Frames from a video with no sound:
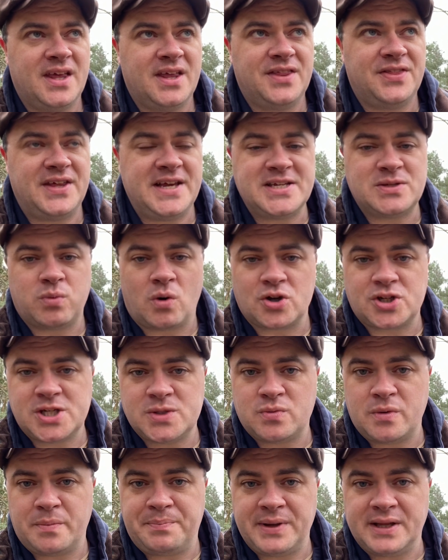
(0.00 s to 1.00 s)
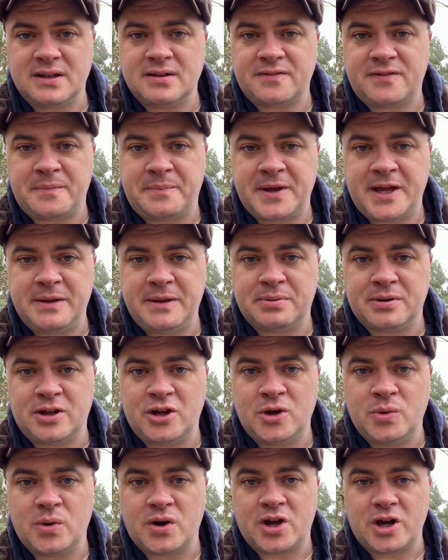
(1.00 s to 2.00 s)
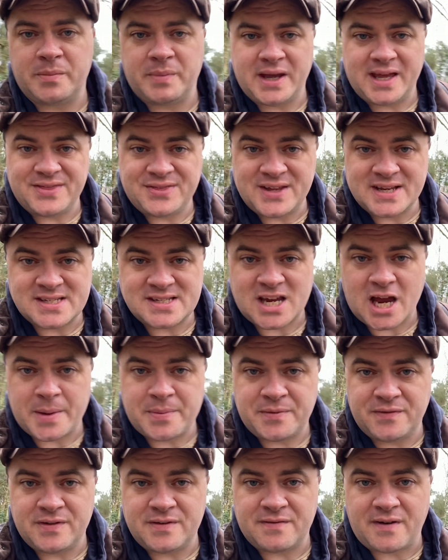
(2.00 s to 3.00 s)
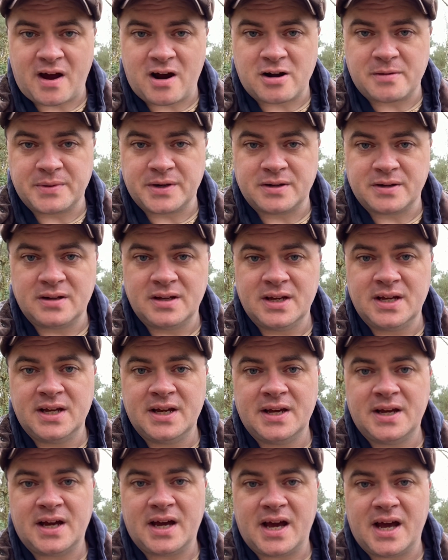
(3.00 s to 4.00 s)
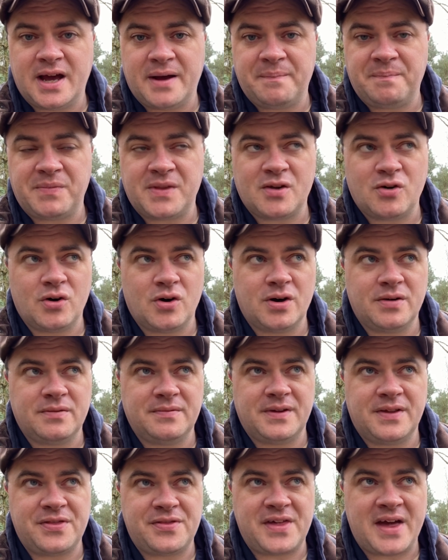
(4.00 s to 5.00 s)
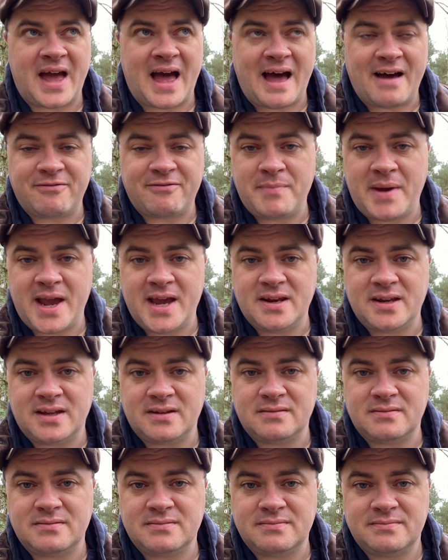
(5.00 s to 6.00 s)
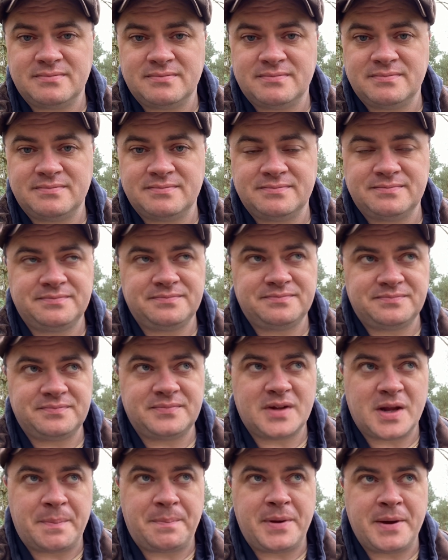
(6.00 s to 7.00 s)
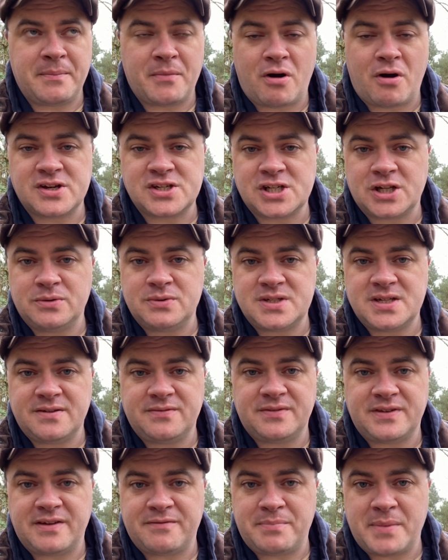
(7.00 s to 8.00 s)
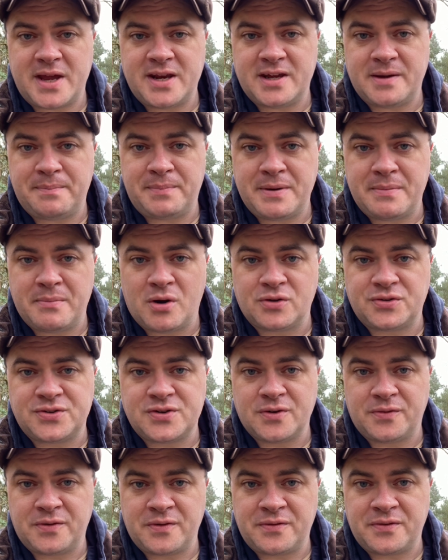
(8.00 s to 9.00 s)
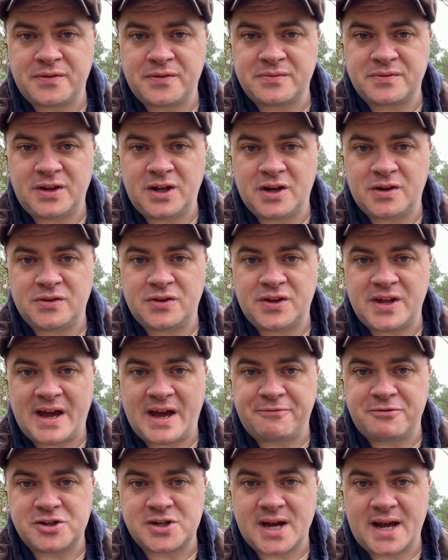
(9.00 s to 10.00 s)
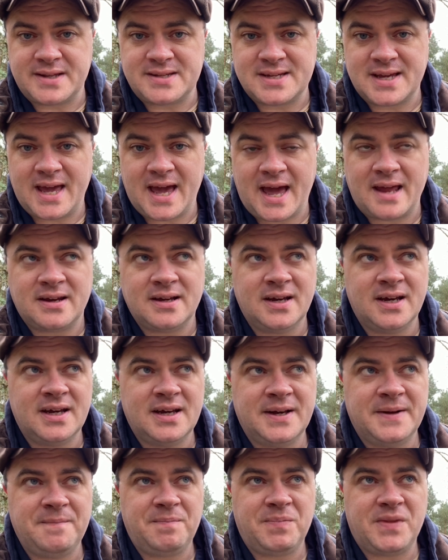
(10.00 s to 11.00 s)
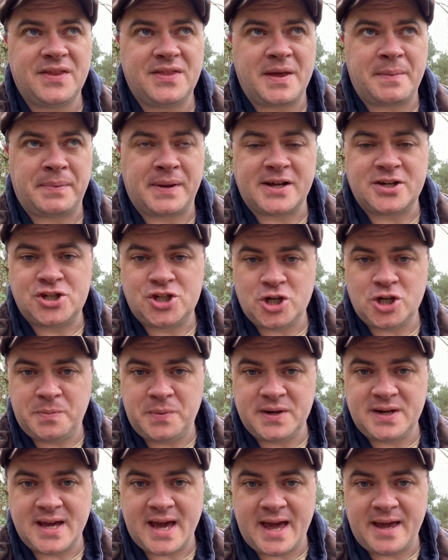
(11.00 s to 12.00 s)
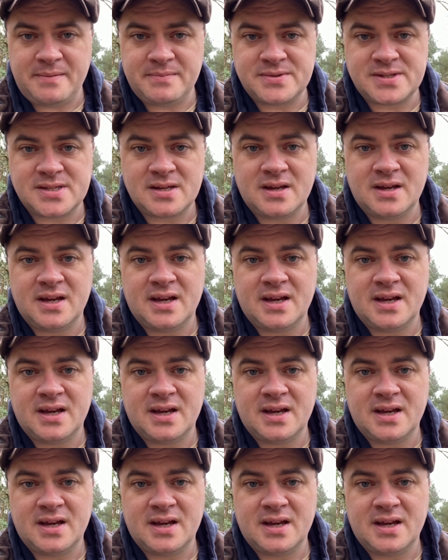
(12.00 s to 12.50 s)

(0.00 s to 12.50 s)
These watches were built for people who are going to be in this type of environment. They have made it a bit more exclusive, they've made it a bit more tougher for the average guy to get. They play stupid games.